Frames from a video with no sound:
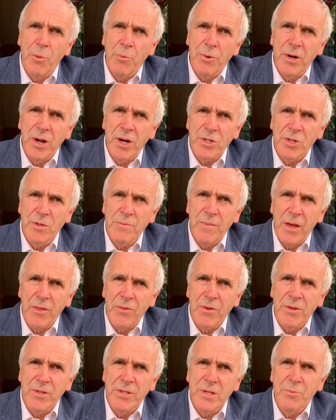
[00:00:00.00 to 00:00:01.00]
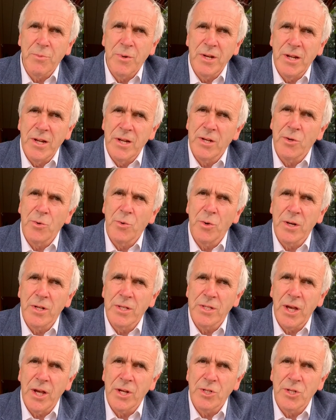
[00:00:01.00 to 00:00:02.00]
production methods. And we need an
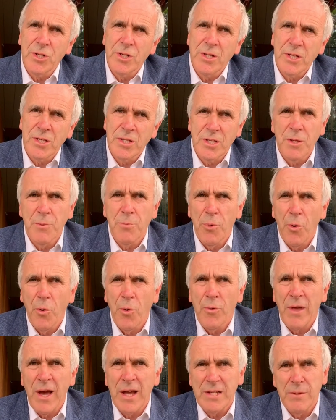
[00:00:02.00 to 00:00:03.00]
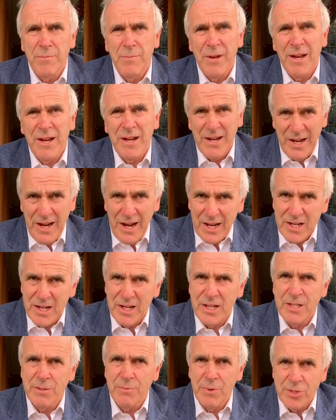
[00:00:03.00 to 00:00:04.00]
organisation to support that and be a
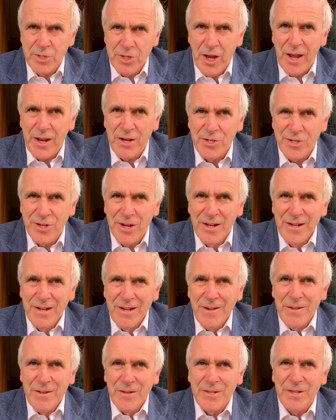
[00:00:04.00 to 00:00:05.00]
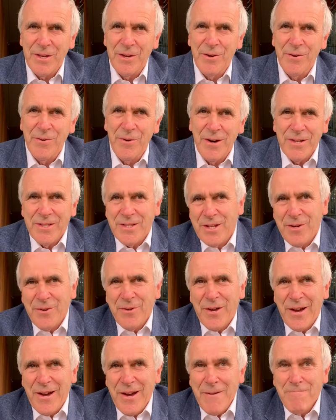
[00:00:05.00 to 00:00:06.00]
catalyst for change. So I said,
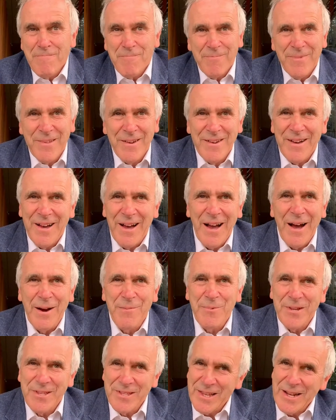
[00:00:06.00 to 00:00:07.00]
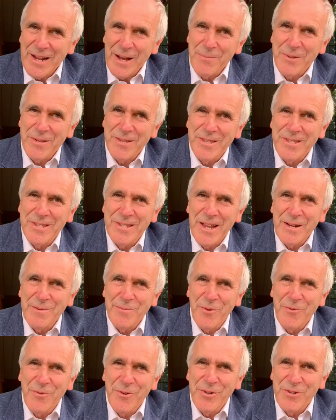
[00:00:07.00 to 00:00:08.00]
okay, and we set up the
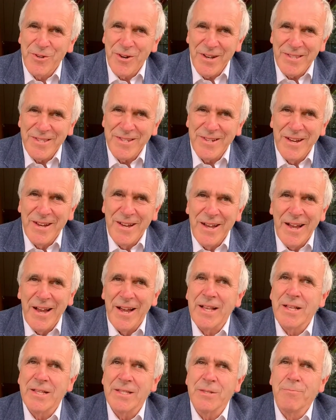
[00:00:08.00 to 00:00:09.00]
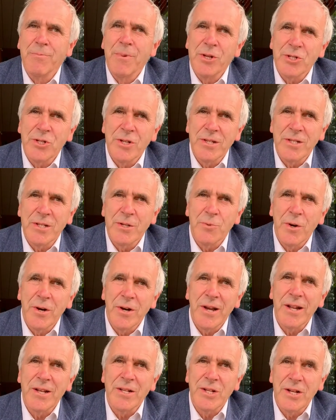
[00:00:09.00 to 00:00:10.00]
Sustainable Food Trust. Its mission is to
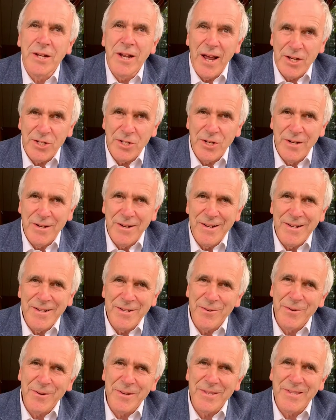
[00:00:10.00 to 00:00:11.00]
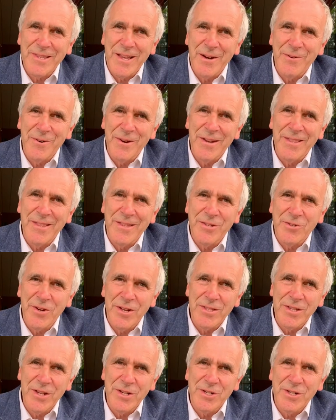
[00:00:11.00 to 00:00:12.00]
work internationally to accelerate the
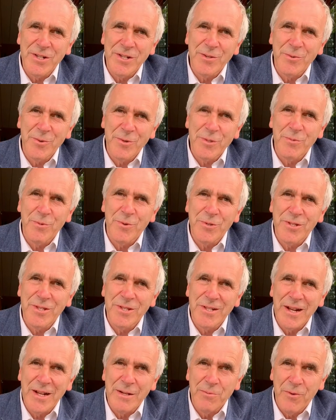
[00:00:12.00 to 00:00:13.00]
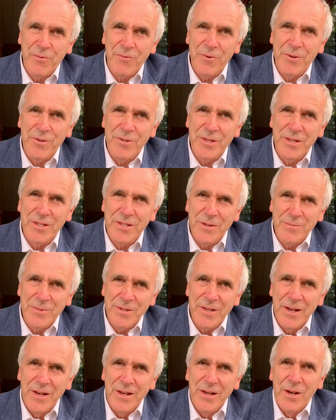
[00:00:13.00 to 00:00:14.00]
transition towards more sustainable food
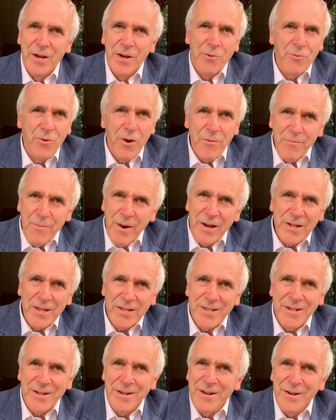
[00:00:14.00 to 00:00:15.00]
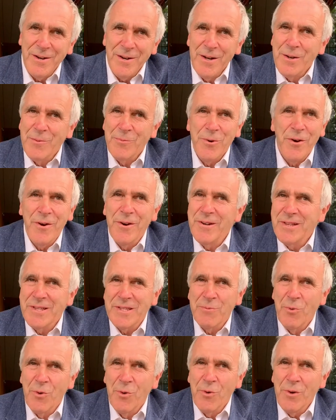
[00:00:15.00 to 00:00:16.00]
systems. We've made a start. We're only
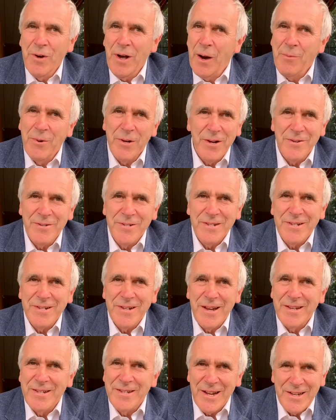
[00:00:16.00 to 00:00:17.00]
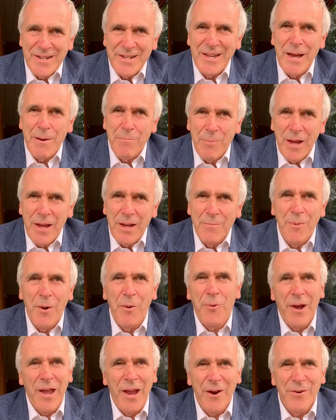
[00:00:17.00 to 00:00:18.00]
small and we don't intend to get big, but
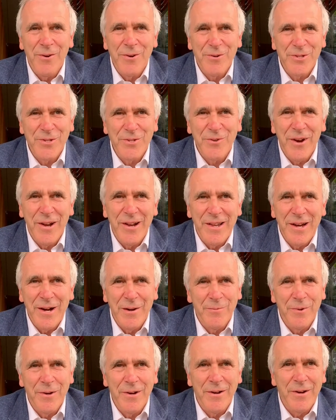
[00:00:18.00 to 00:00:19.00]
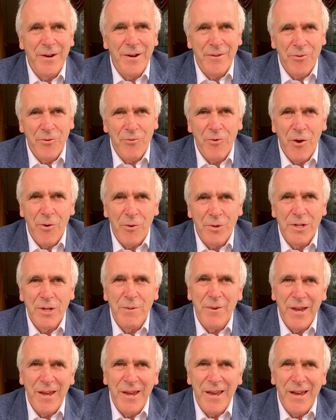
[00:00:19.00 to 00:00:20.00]
we're here in Australia and we're thrilled to
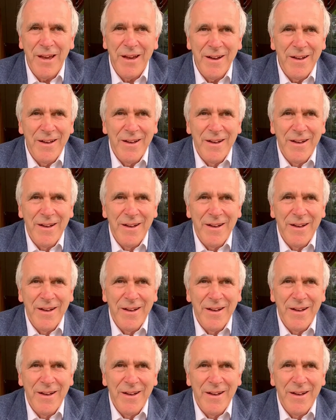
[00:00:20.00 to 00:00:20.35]
be here.